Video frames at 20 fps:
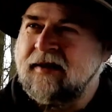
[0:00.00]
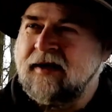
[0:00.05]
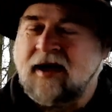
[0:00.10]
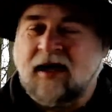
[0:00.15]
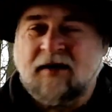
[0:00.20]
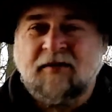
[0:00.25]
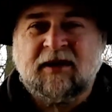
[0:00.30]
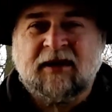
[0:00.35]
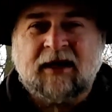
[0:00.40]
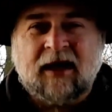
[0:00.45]
I
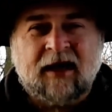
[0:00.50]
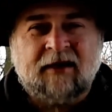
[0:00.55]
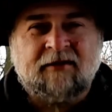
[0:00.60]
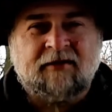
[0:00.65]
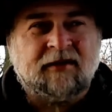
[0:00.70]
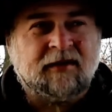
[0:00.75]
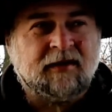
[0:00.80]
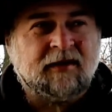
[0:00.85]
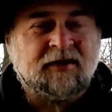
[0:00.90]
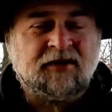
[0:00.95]
mean, I have
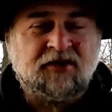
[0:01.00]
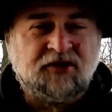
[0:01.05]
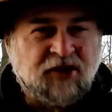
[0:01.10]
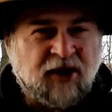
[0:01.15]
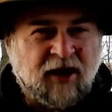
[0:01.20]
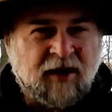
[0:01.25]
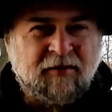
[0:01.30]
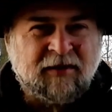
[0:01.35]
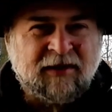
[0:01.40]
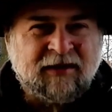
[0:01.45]
a
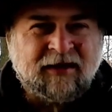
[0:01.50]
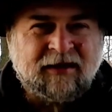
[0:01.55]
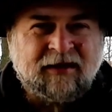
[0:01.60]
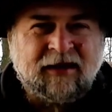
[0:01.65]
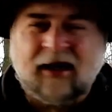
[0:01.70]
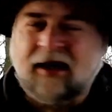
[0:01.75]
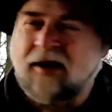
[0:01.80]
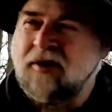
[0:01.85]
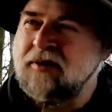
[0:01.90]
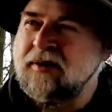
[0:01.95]
job in the
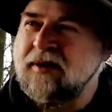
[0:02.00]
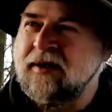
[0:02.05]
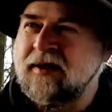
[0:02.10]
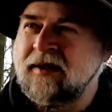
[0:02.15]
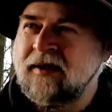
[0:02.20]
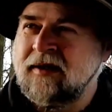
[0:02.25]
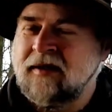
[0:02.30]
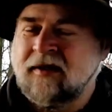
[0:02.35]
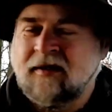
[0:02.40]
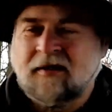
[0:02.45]
town,
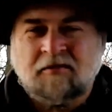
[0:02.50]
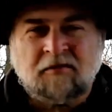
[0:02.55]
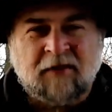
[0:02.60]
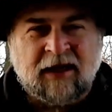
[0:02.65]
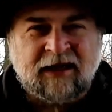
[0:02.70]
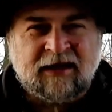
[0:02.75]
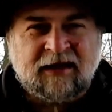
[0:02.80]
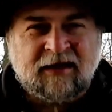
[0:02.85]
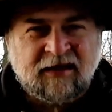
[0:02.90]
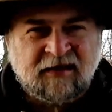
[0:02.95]
my
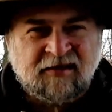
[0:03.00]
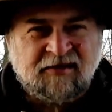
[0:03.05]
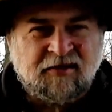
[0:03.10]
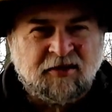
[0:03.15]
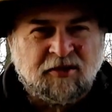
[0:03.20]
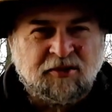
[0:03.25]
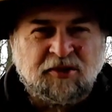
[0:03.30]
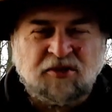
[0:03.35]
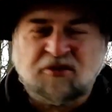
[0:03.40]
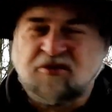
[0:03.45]
kids
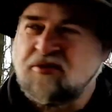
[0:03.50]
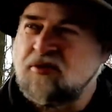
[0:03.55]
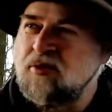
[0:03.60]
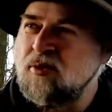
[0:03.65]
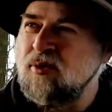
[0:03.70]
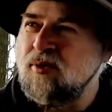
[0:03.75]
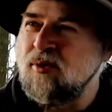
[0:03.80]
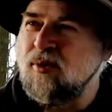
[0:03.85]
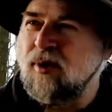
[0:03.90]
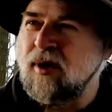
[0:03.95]
go to
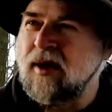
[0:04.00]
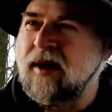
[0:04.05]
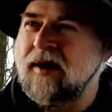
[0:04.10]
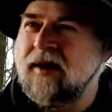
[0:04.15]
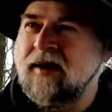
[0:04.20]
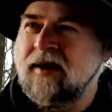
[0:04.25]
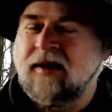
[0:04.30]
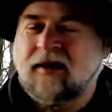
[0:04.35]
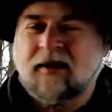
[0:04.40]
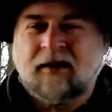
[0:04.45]
school,
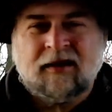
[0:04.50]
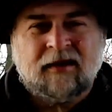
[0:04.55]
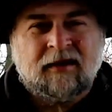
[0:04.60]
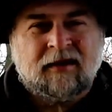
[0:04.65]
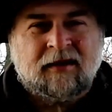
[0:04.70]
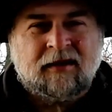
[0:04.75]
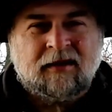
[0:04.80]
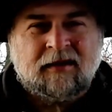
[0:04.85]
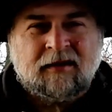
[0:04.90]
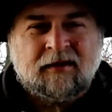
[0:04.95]

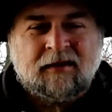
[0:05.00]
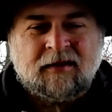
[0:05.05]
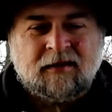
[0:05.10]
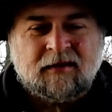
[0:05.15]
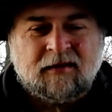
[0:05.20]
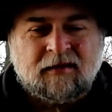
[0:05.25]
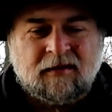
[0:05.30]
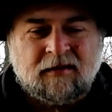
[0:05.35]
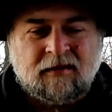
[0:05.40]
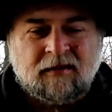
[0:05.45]

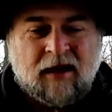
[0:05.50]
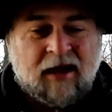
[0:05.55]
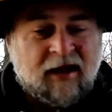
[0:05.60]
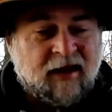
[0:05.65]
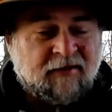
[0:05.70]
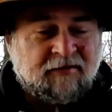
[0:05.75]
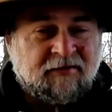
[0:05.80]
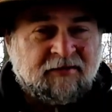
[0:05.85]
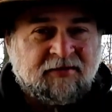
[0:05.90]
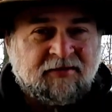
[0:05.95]
I
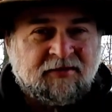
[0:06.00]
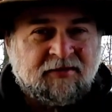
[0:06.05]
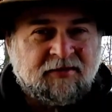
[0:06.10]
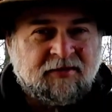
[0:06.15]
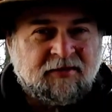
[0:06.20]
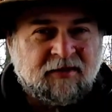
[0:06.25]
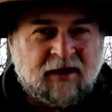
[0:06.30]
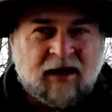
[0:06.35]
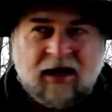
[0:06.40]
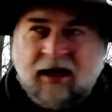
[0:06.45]
have
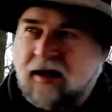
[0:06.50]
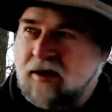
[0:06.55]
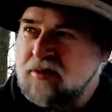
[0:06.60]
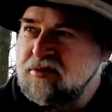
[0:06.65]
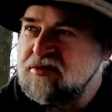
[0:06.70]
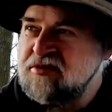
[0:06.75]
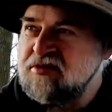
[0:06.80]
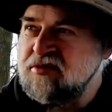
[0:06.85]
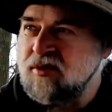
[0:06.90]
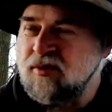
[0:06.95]
a
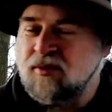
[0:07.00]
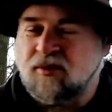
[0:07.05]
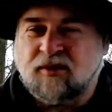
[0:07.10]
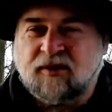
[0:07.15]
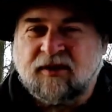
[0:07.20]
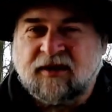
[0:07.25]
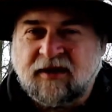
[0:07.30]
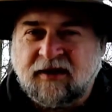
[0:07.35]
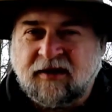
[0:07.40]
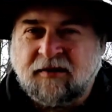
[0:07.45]
house or
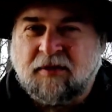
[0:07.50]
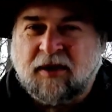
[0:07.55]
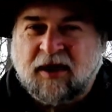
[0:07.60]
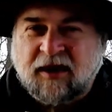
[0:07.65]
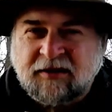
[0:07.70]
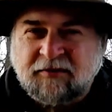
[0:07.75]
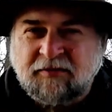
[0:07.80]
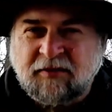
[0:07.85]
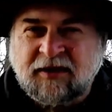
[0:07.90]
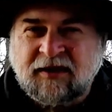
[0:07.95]
an
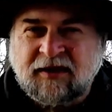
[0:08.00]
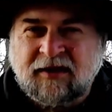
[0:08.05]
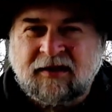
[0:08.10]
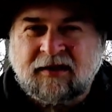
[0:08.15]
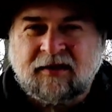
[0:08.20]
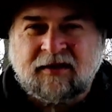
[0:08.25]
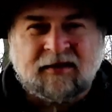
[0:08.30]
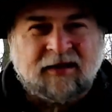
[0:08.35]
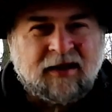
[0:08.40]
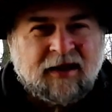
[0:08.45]

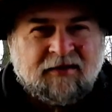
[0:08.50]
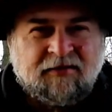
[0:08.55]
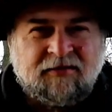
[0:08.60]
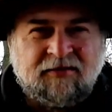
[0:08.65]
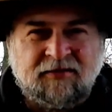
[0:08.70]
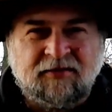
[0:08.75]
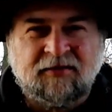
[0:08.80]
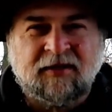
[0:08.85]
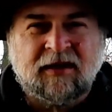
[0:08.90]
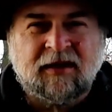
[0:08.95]
apartment, I
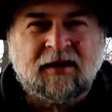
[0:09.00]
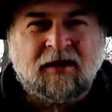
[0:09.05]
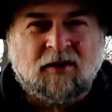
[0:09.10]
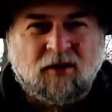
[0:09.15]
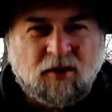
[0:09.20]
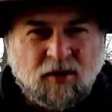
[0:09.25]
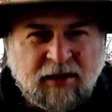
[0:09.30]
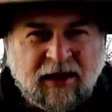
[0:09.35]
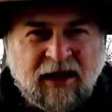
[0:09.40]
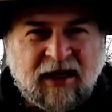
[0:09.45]
have
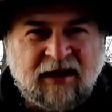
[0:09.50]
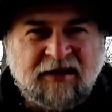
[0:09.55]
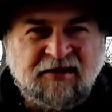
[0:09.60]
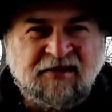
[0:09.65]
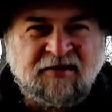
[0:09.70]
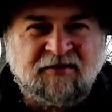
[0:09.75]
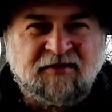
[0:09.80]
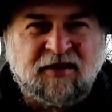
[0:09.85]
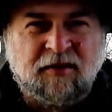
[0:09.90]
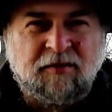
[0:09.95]
all kinds
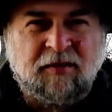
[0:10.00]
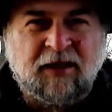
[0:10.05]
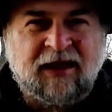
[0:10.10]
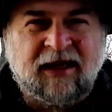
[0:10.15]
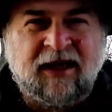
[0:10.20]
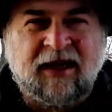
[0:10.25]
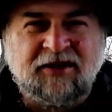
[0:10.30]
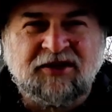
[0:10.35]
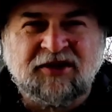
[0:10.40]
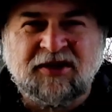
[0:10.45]
of
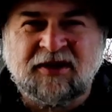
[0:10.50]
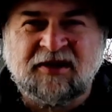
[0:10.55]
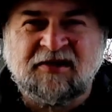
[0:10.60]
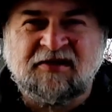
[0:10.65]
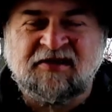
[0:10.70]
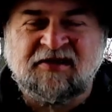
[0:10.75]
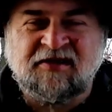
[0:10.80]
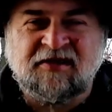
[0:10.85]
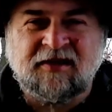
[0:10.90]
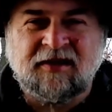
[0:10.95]

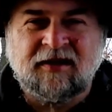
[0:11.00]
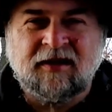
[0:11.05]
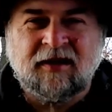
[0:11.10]
obligations.